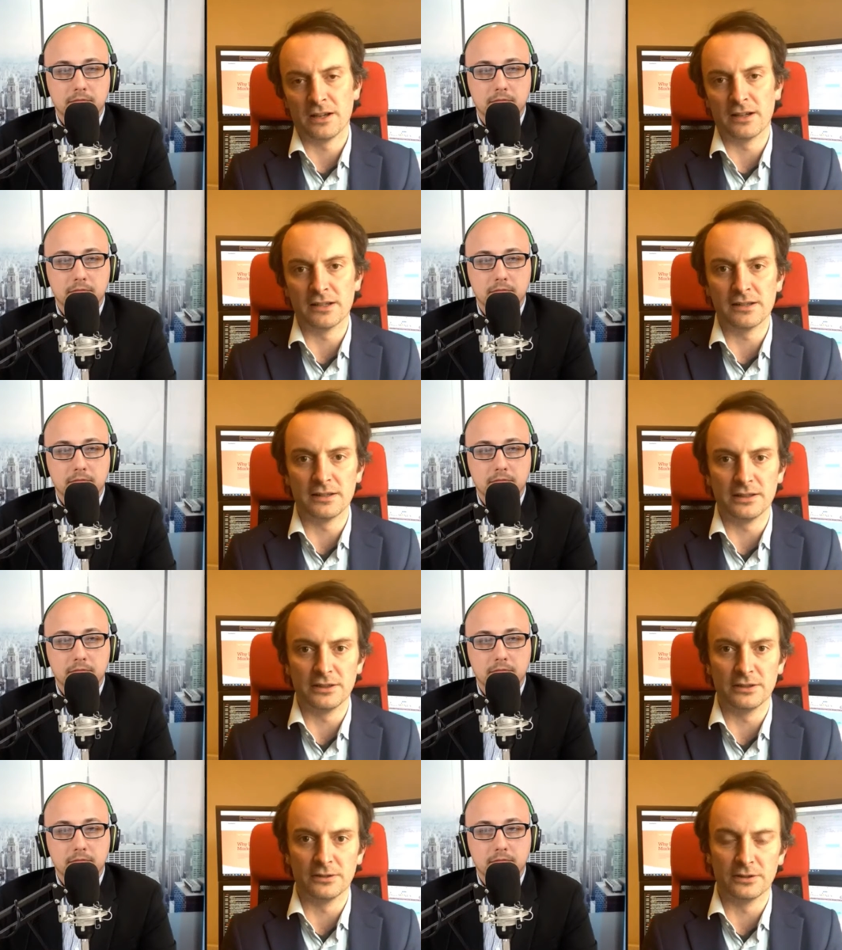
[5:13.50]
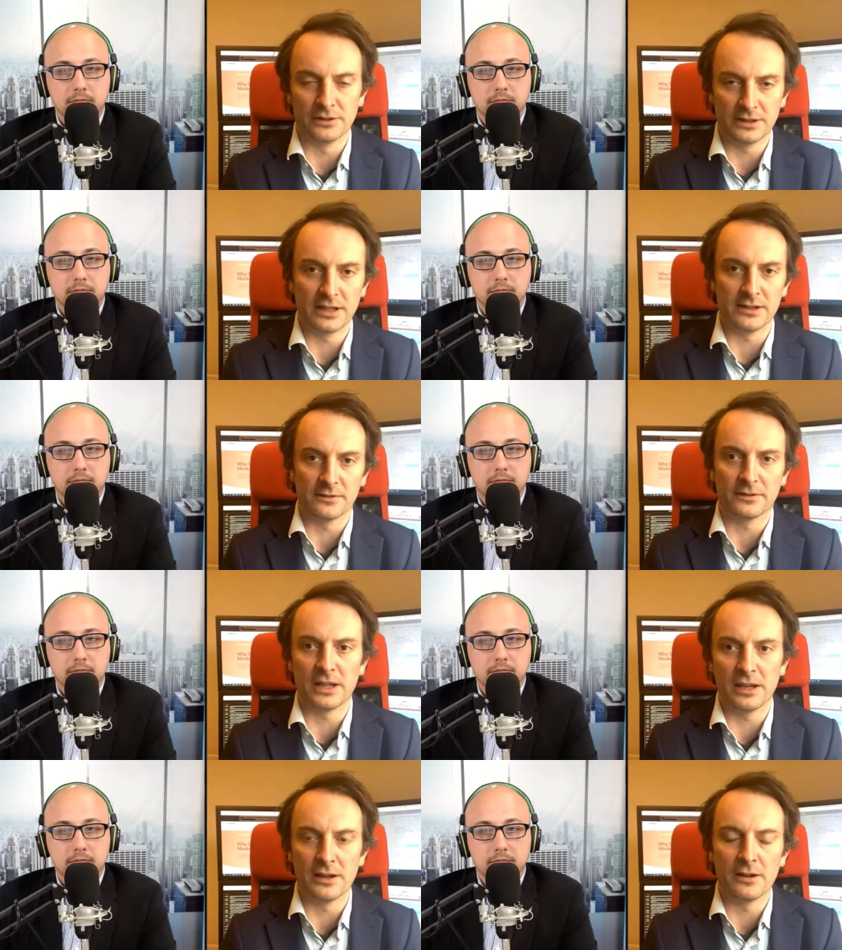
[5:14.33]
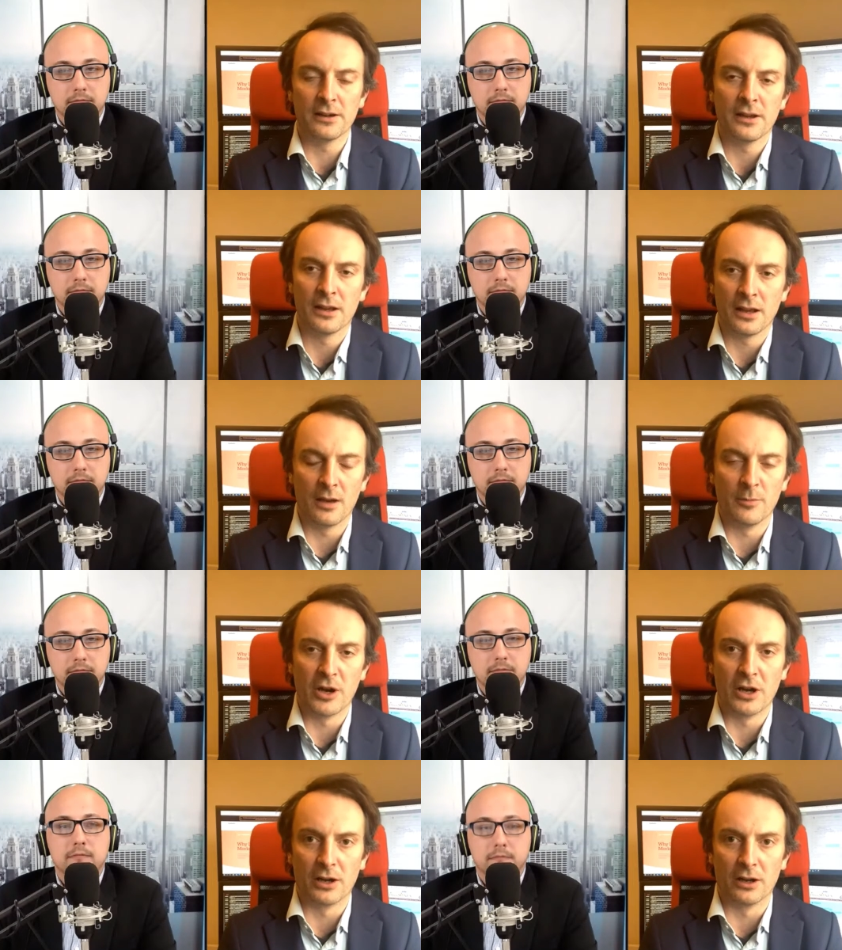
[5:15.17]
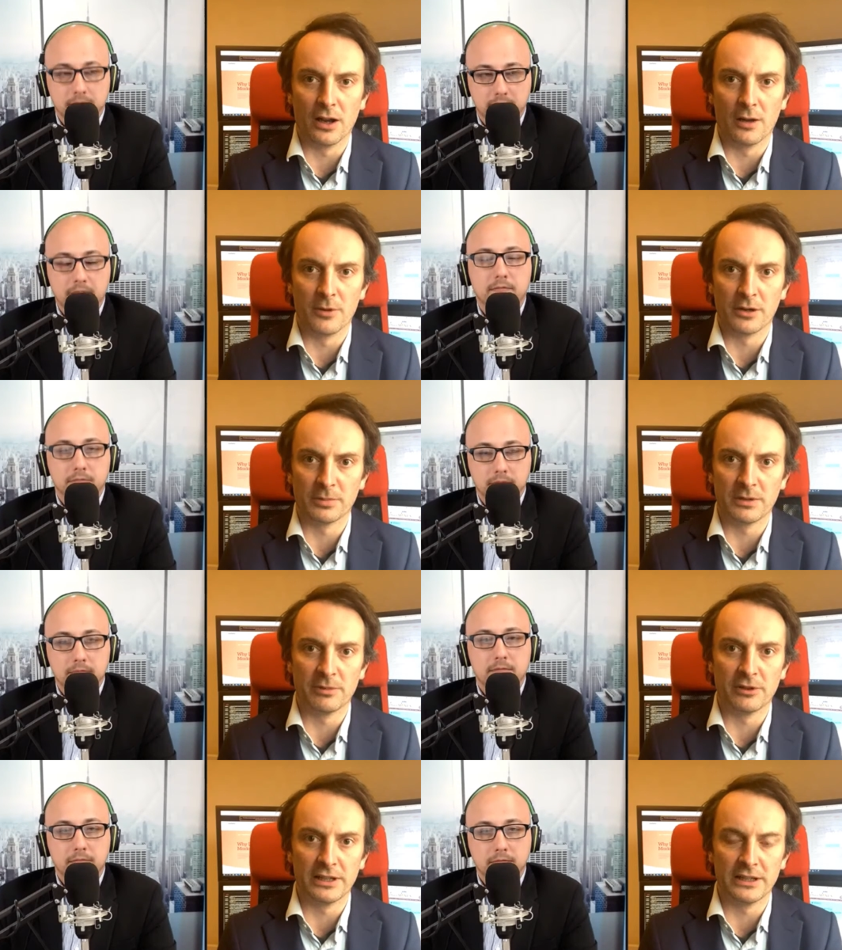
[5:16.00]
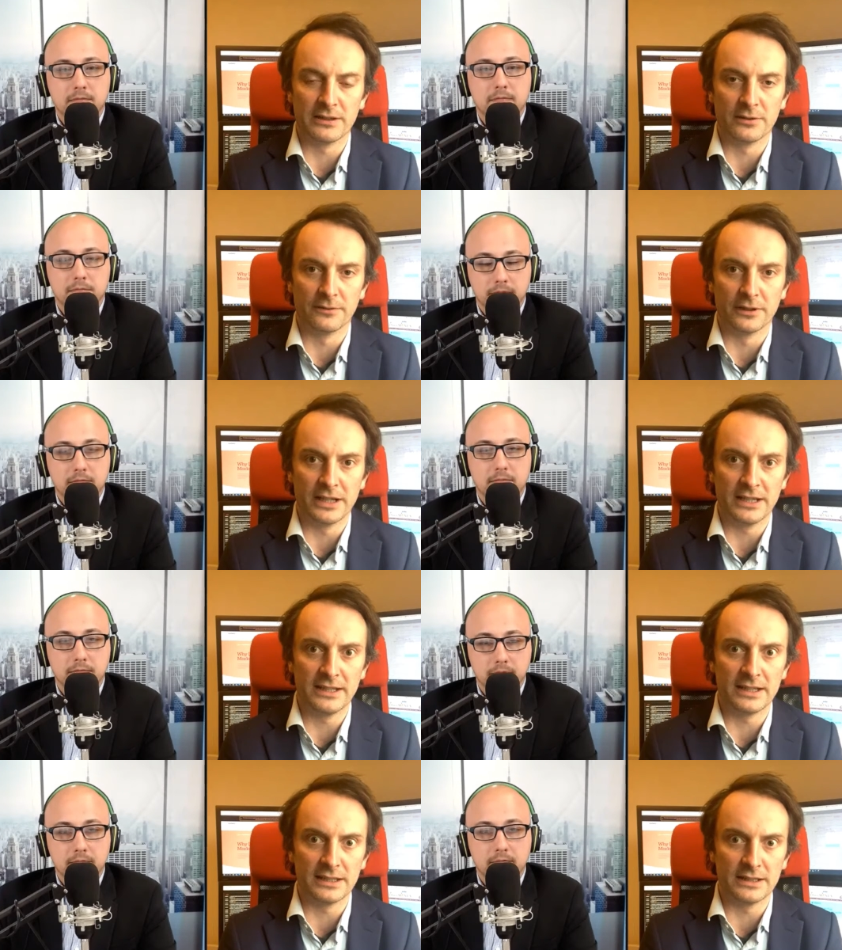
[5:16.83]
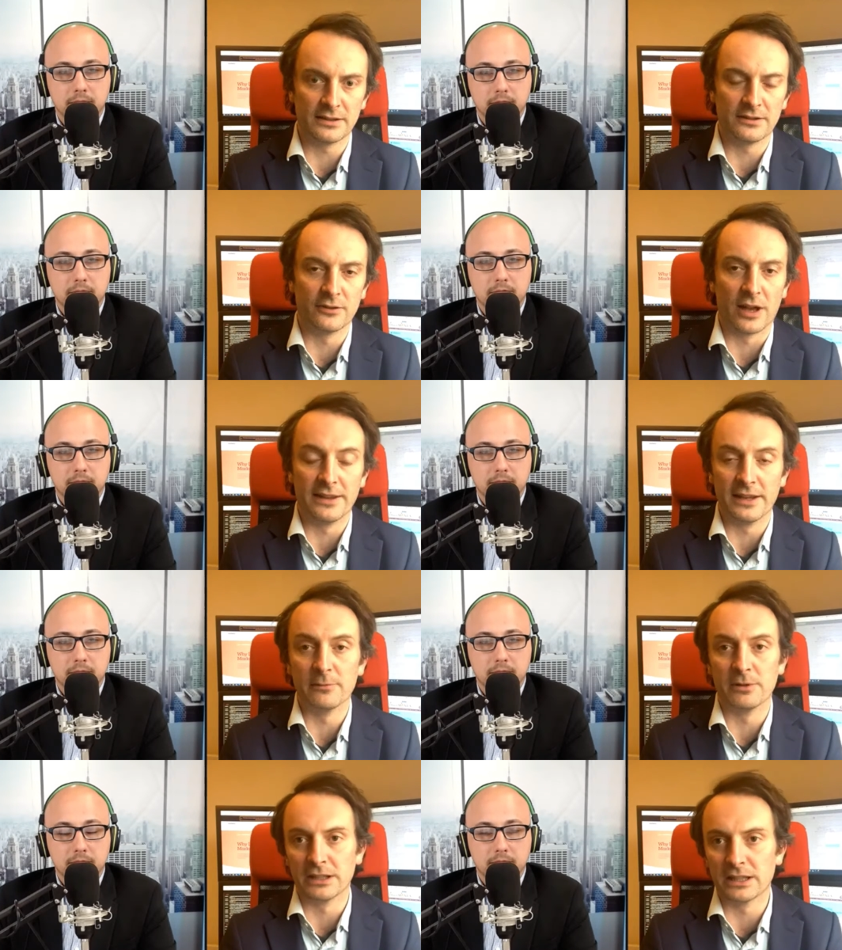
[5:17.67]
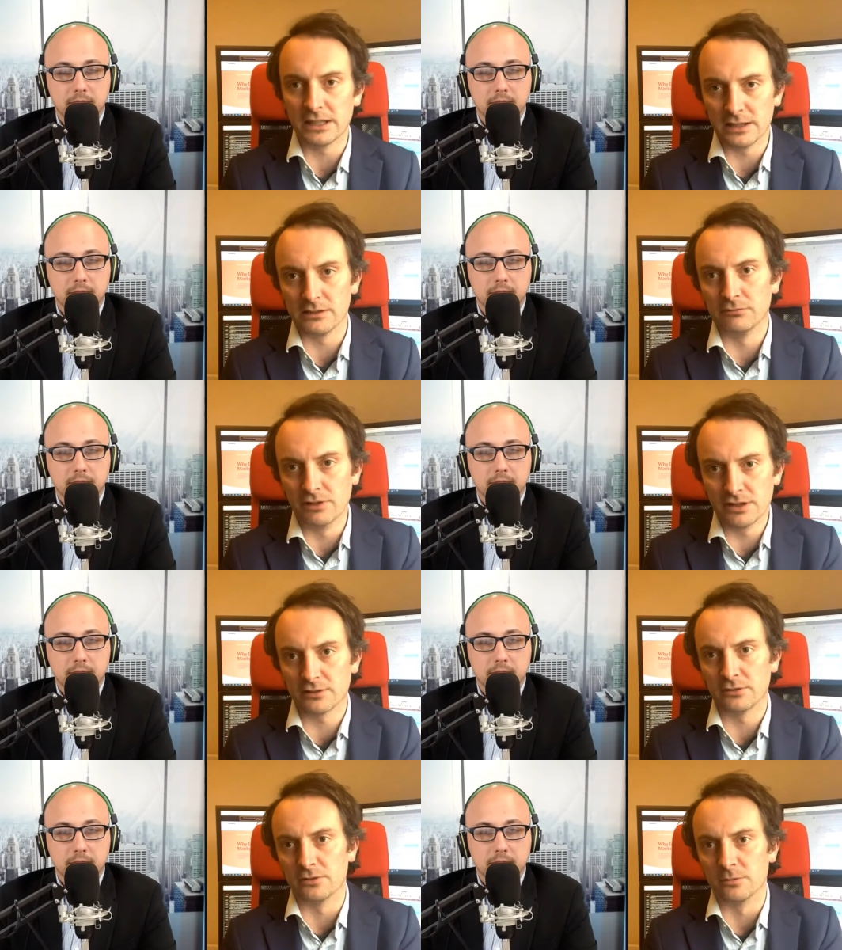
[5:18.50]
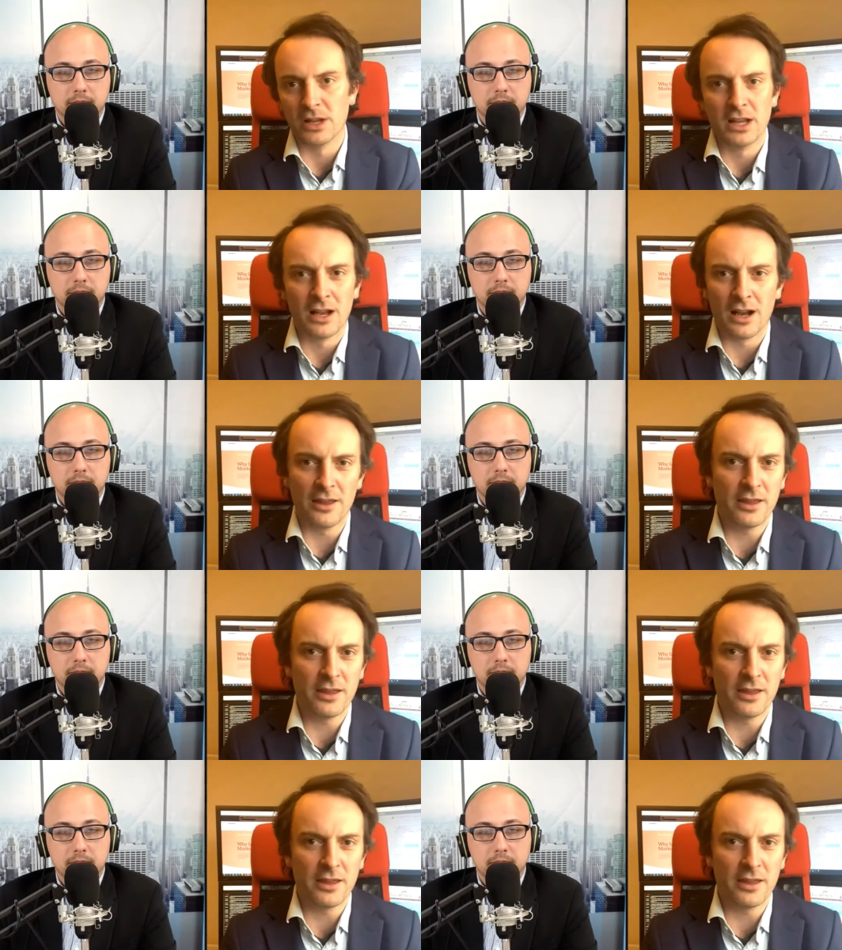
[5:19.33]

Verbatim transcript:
Speaker 1: ICU, you know, intensive care among among people aged over 80. So, th- and they were the key risk group. I